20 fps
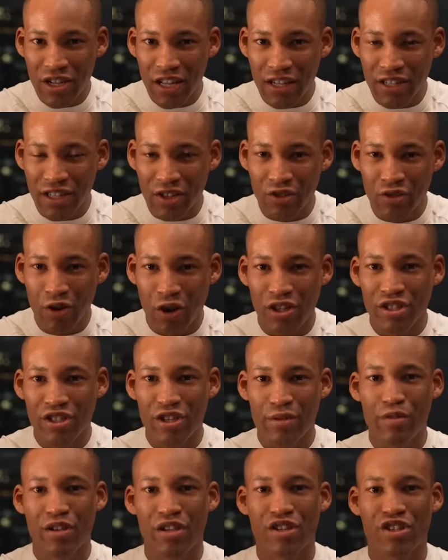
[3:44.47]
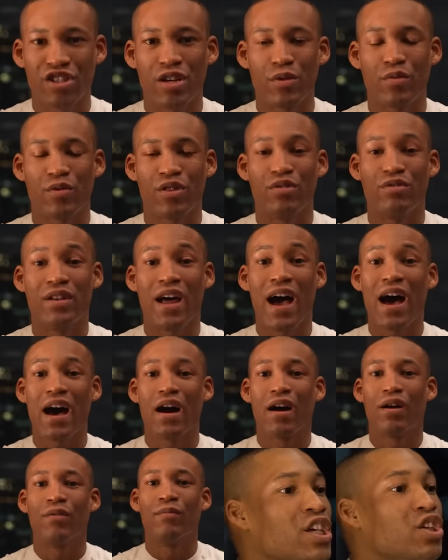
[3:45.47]
and technology I'm going to share with you
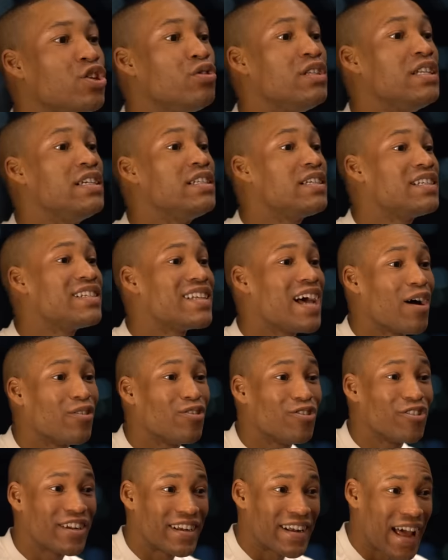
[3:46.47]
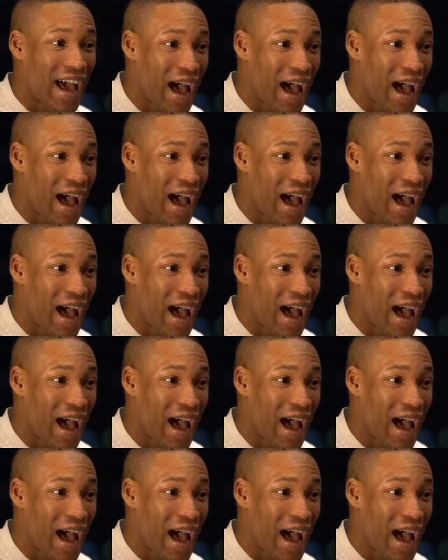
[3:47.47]
now, you would need to download an